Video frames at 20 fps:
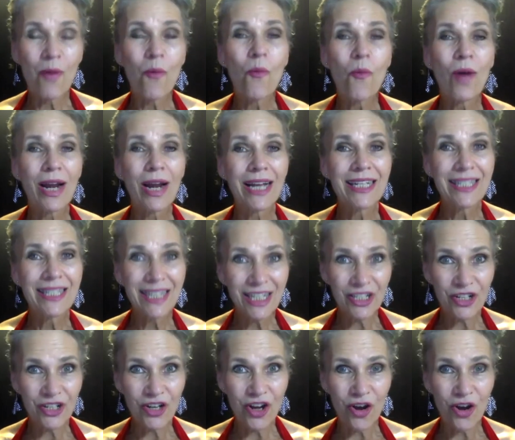What I
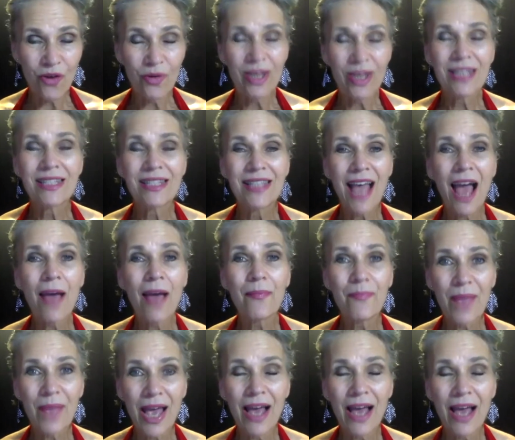didn't know is that
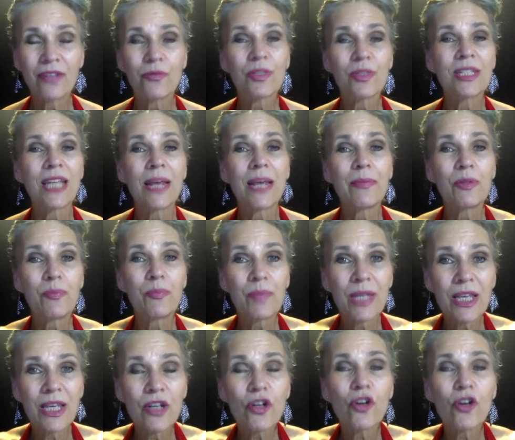man was named
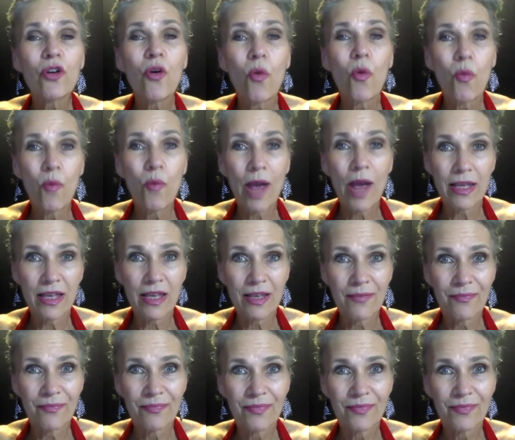Peter Wege.